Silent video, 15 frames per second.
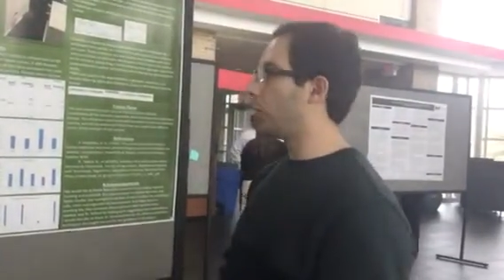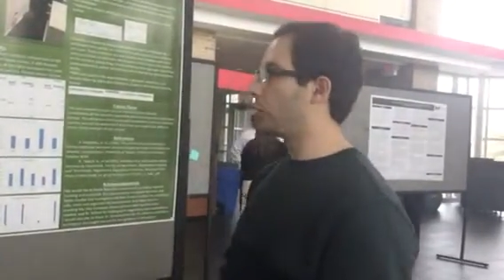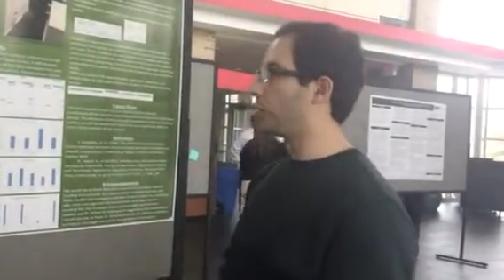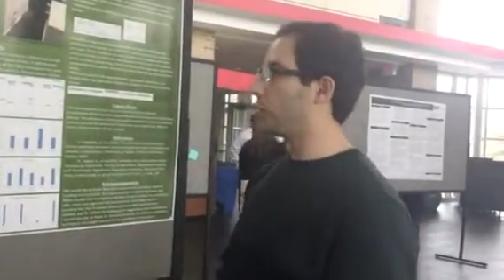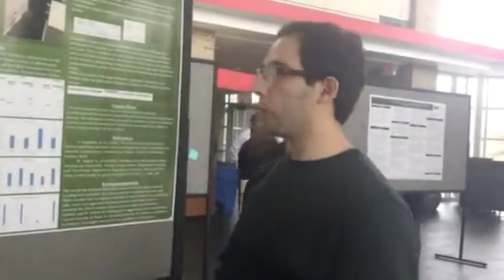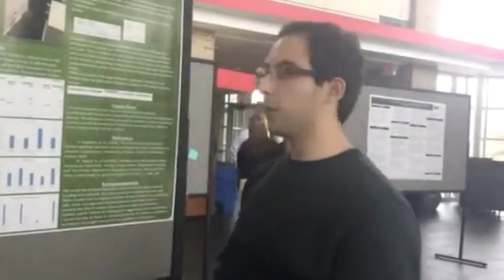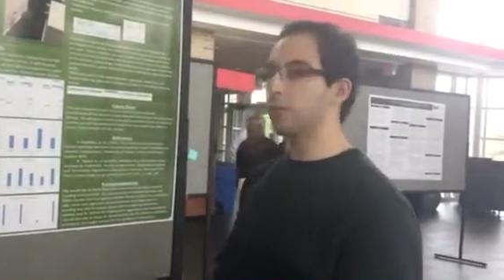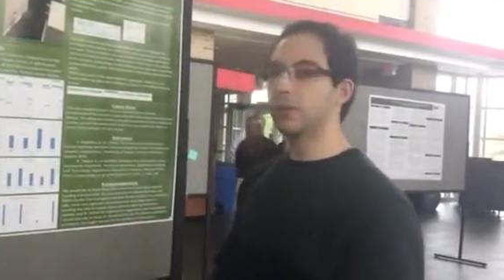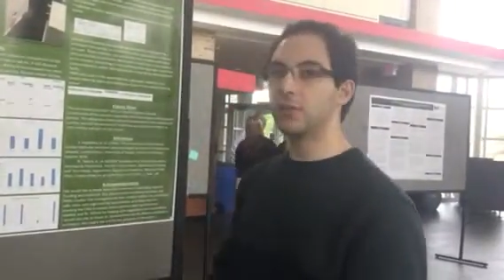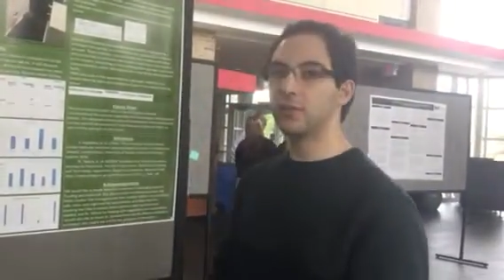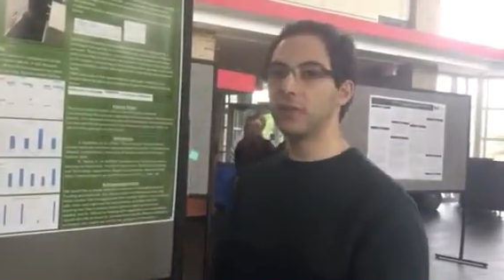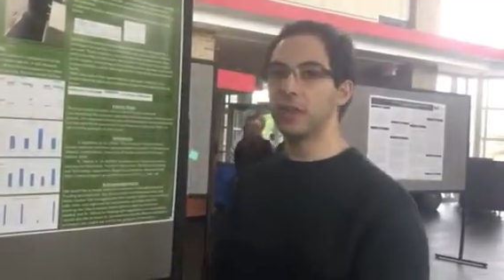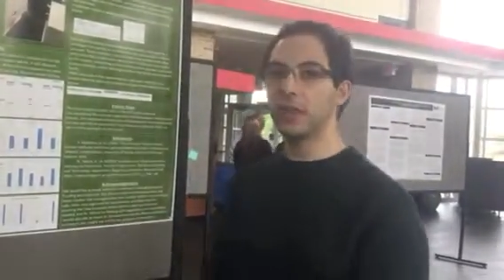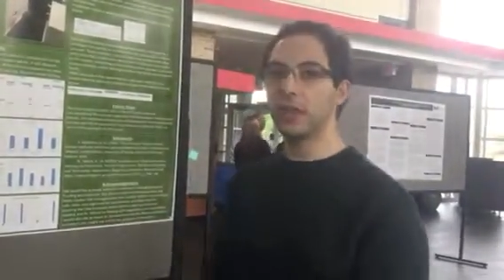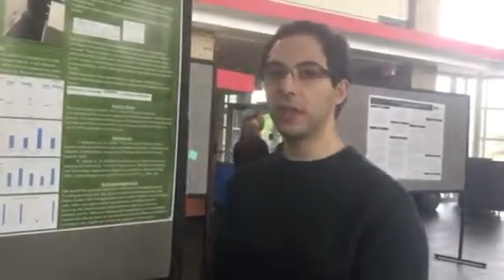also wanted to
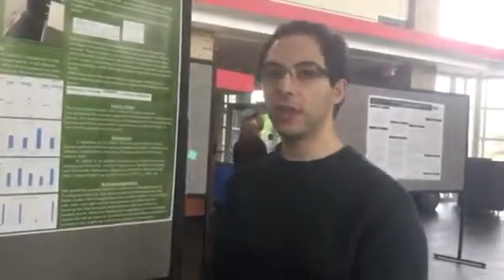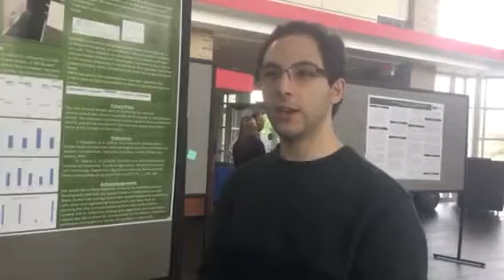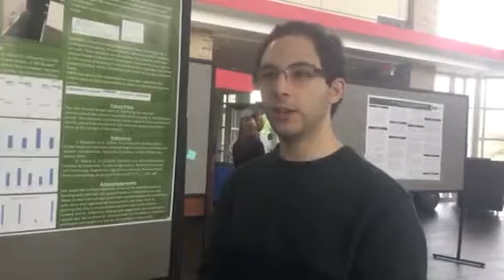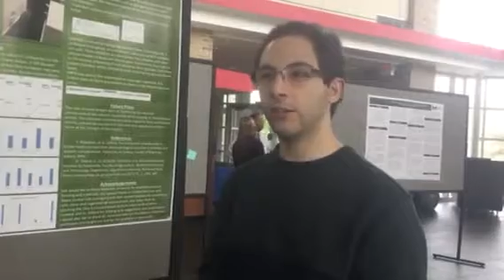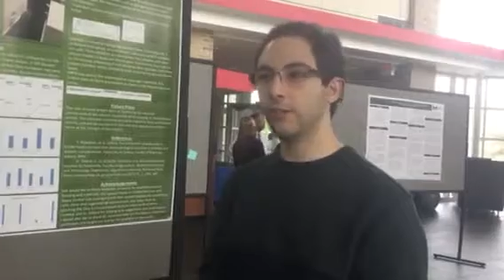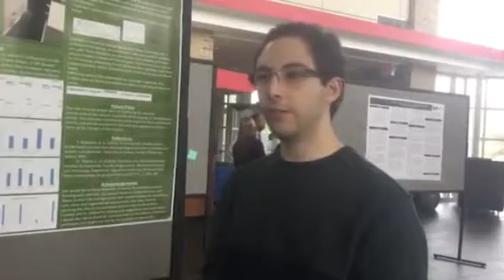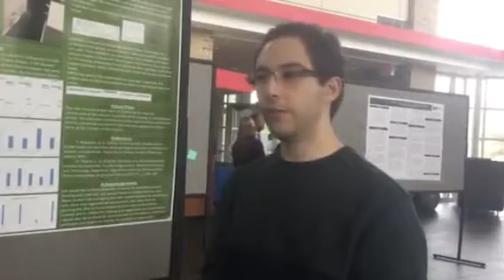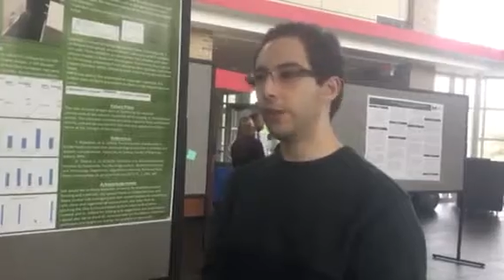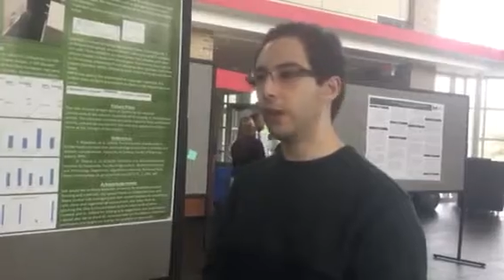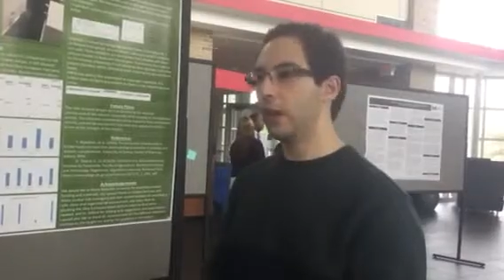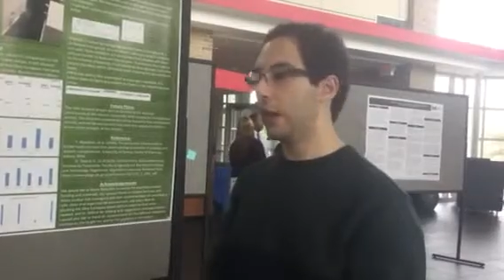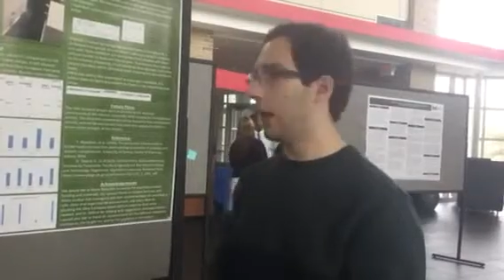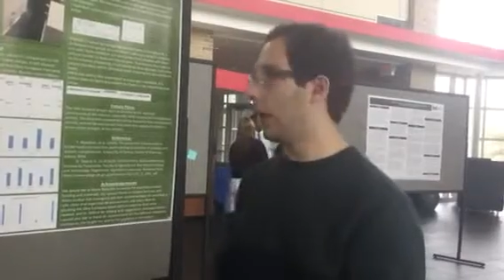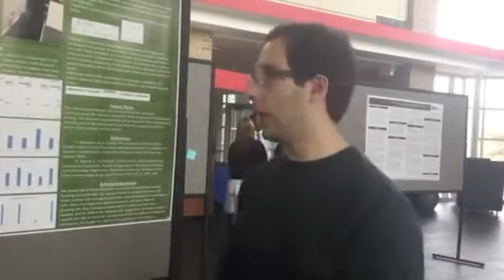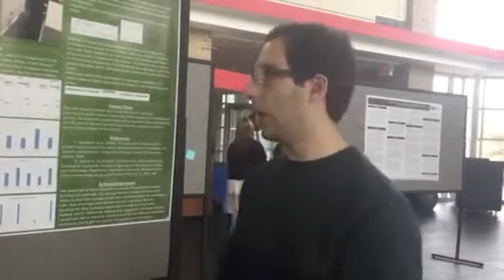see if
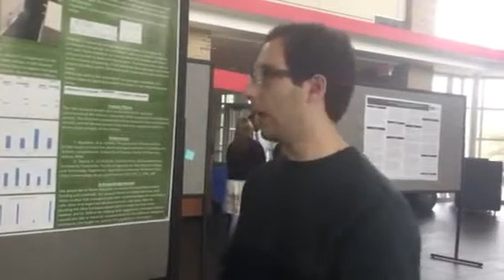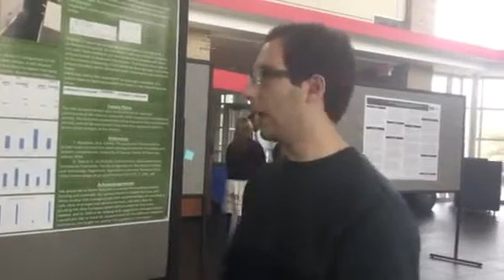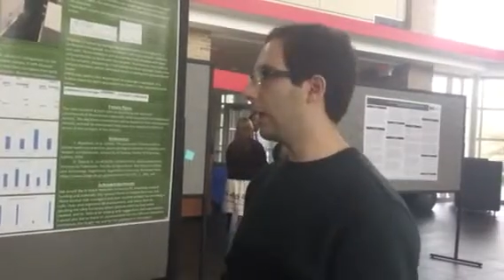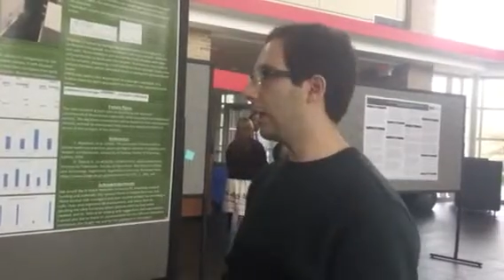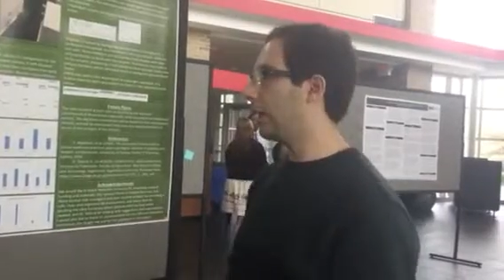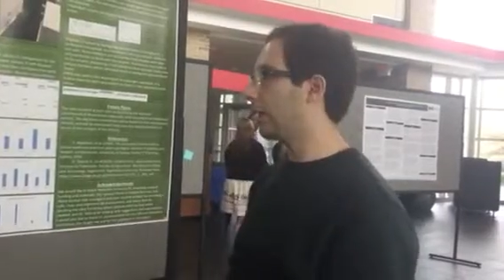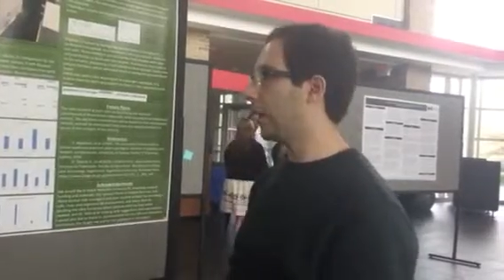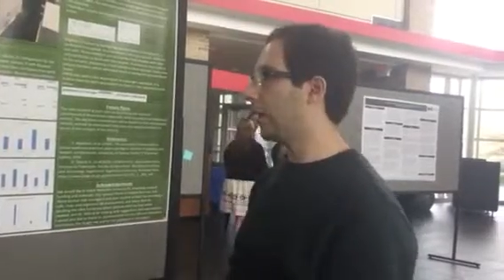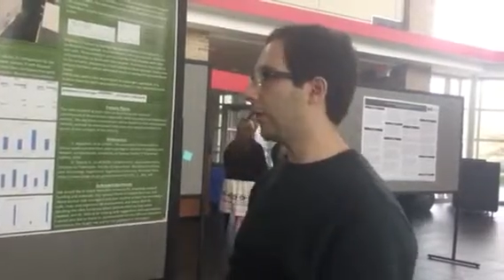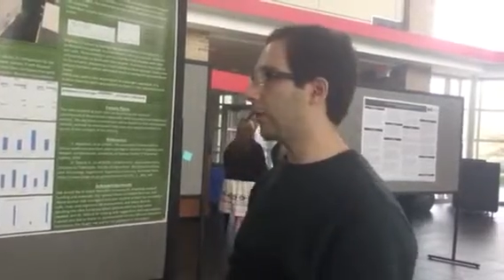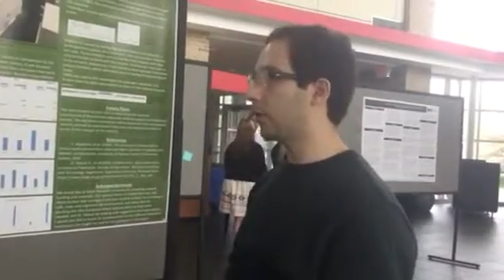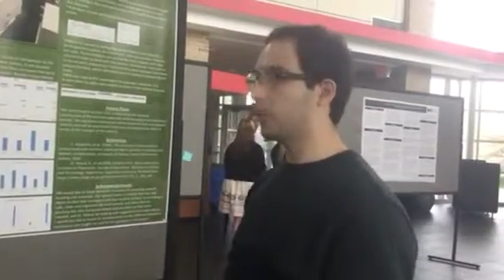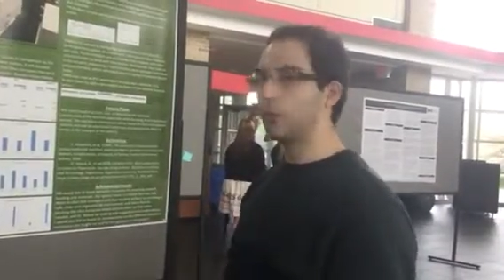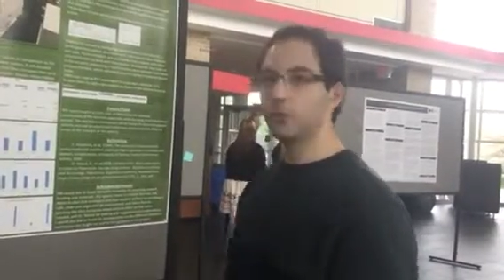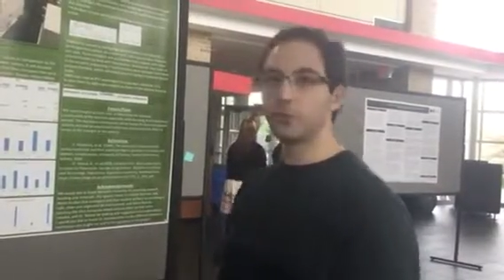any kind of
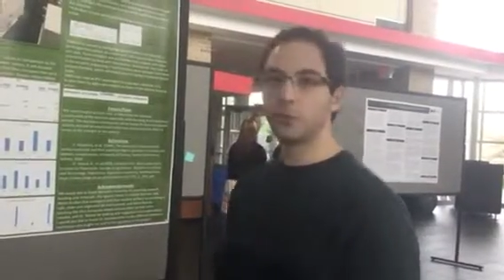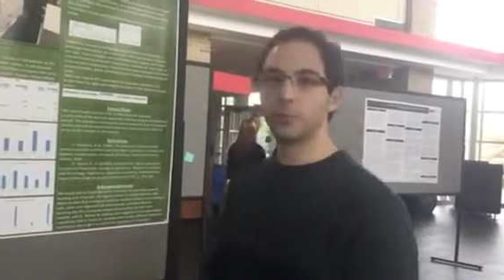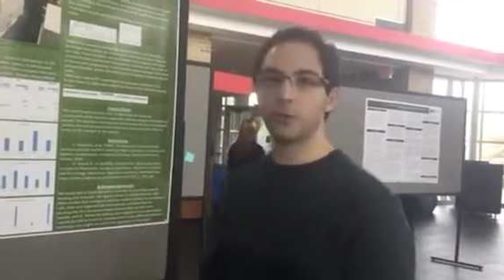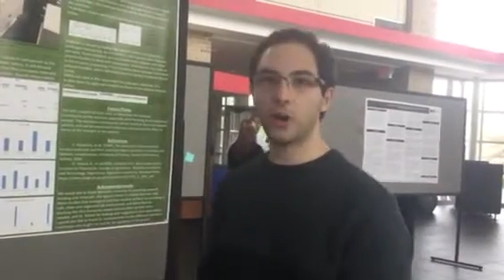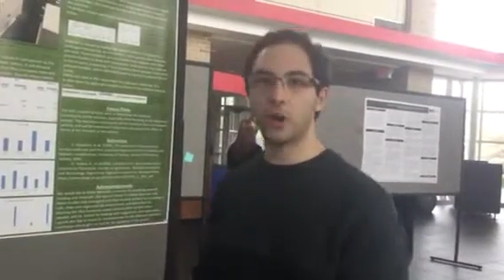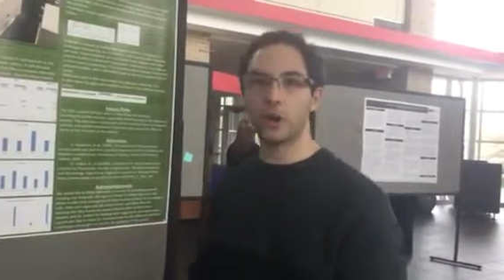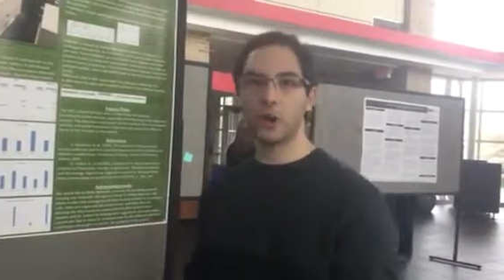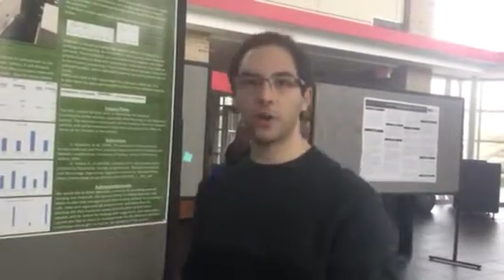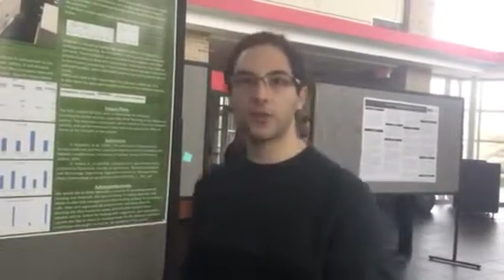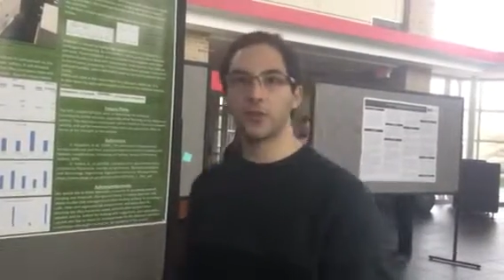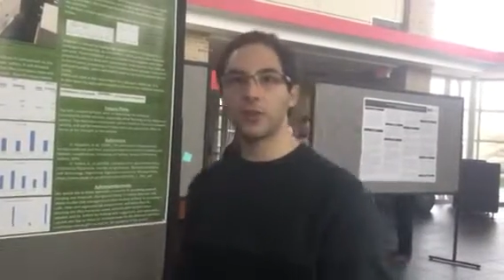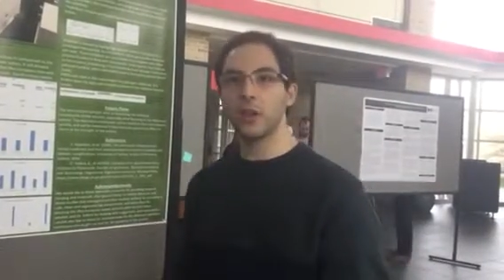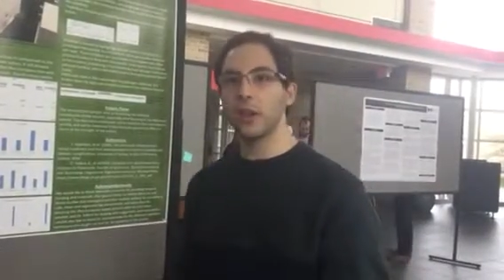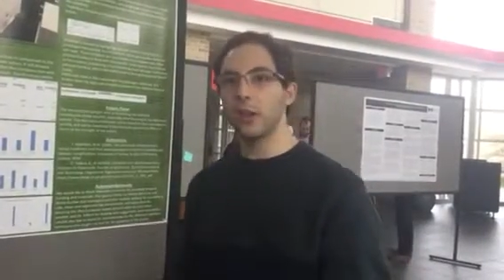commercial products